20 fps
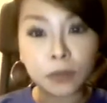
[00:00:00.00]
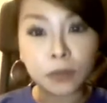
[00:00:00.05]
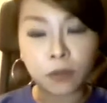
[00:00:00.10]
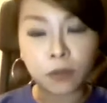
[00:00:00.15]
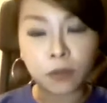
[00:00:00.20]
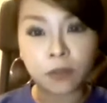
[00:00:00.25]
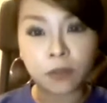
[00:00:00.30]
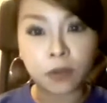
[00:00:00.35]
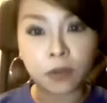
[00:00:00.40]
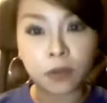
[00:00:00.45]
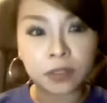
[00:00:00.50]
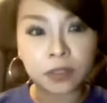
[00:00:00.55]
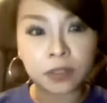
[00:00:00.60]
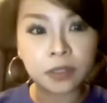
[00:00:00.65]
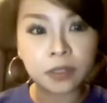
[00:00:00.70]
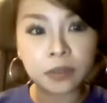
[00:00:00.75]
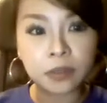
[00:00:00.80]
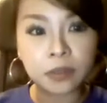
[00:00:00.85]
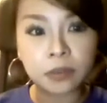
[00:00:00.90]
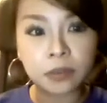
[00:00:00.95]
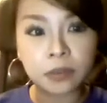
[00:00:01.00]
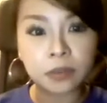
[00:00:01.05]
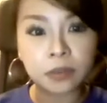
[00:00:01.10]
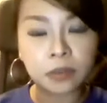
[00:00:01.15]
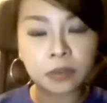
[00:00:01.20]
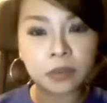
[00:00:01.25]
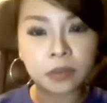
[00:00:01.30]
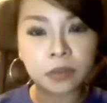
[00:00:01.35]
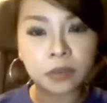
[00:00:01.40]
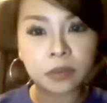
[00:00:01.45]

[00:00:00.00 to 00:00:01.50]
No, it's the, the,